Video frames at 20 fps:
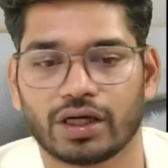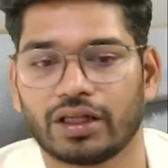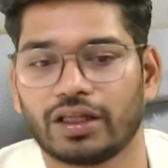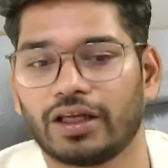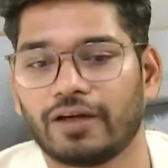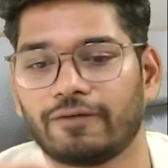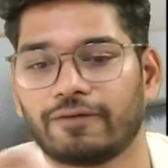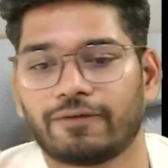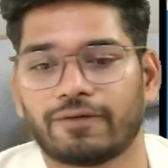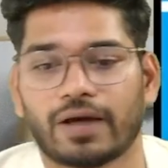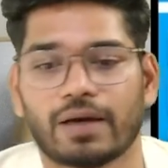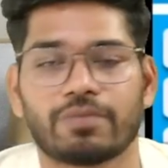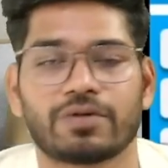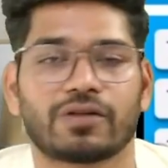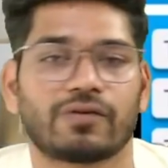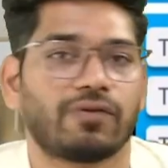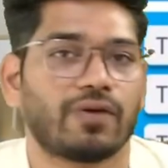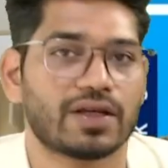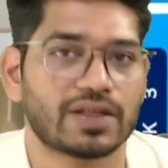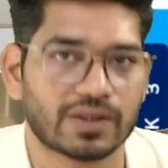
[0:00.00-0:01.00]
in the
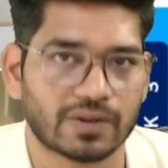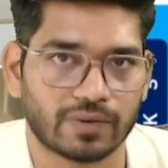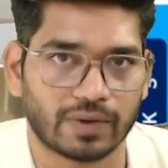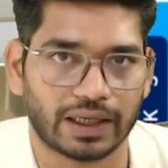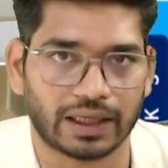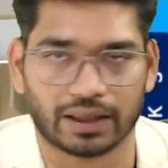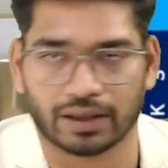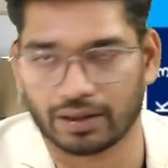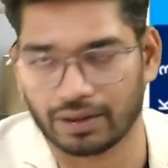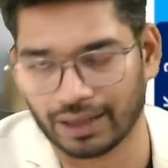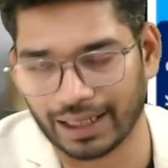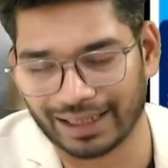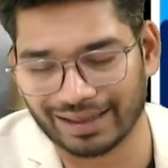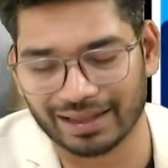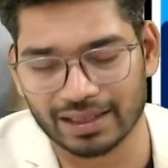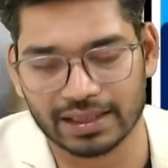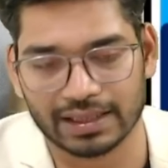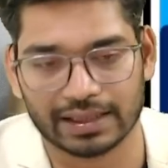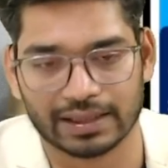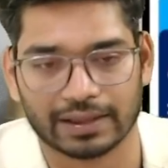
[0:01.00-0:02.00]
Feb's first week
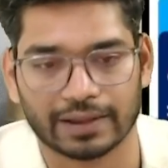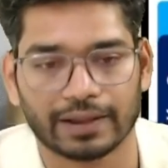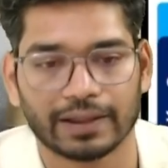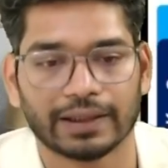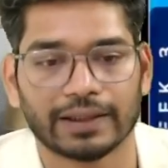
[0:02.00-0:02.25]
like this.